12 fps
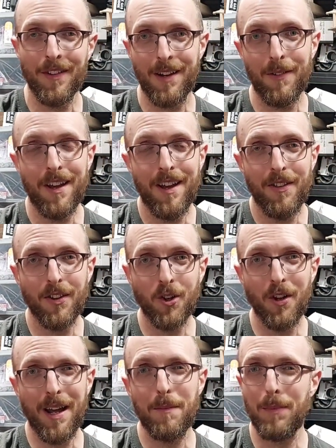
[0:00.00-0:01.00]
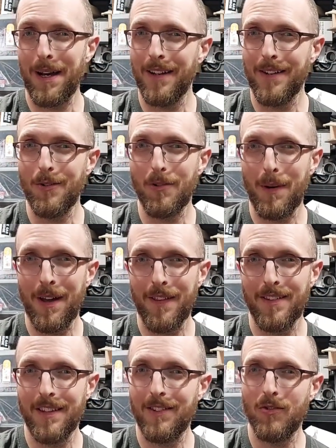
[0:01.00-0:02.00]
Now, the good and bad news about
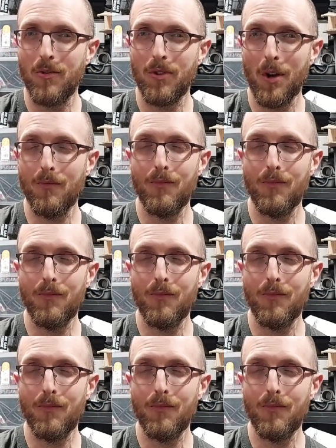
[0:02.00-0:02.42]
this is you don't